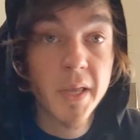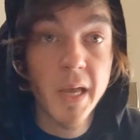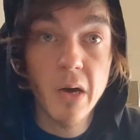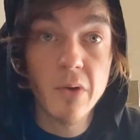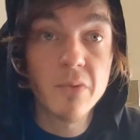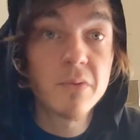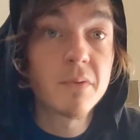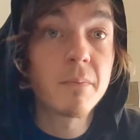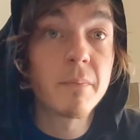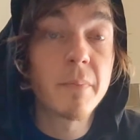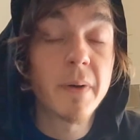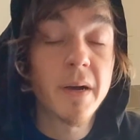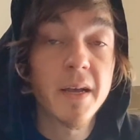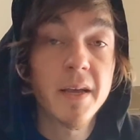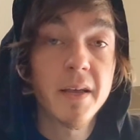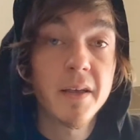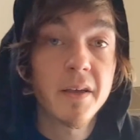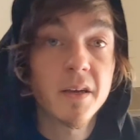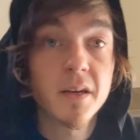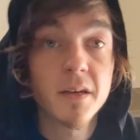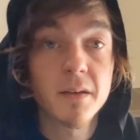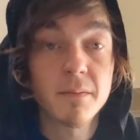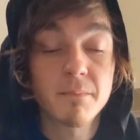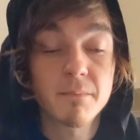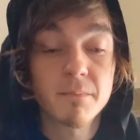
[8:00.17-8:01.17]
out and buying
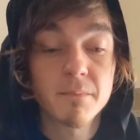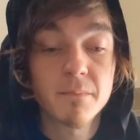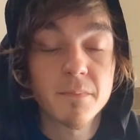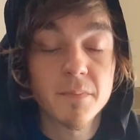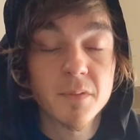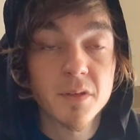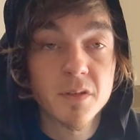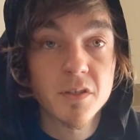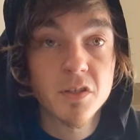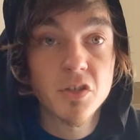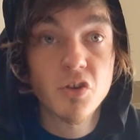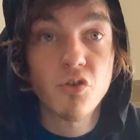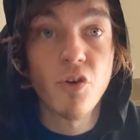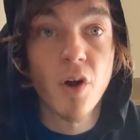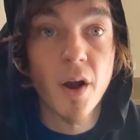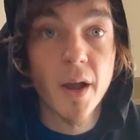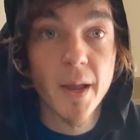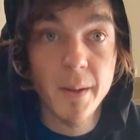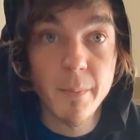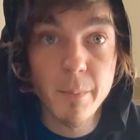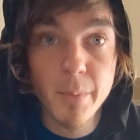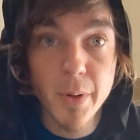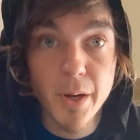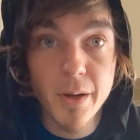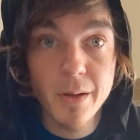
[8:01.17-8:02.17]
a
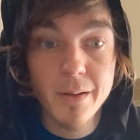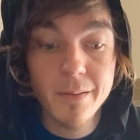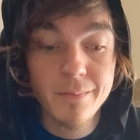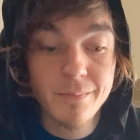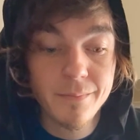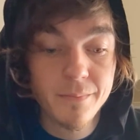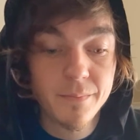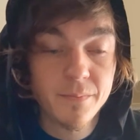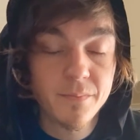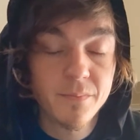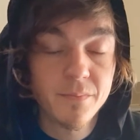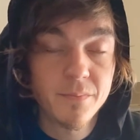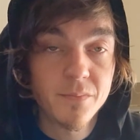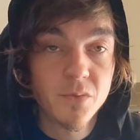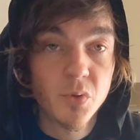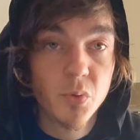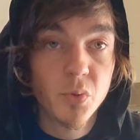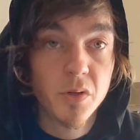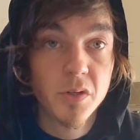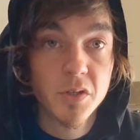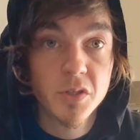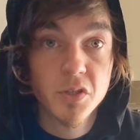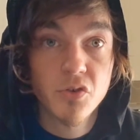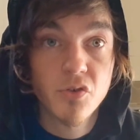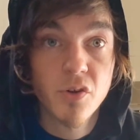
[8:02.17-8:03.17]
scrying ball or
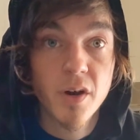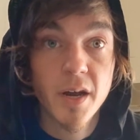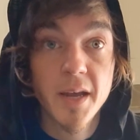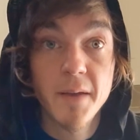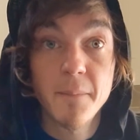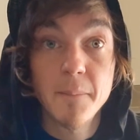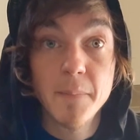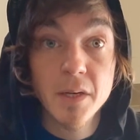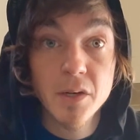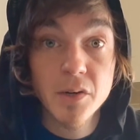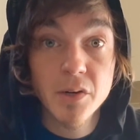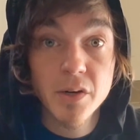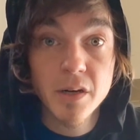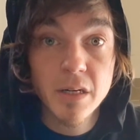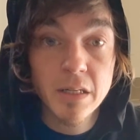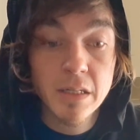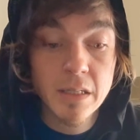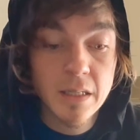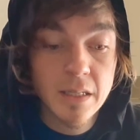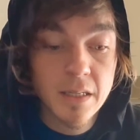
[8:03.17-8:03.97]
a scrying mirror.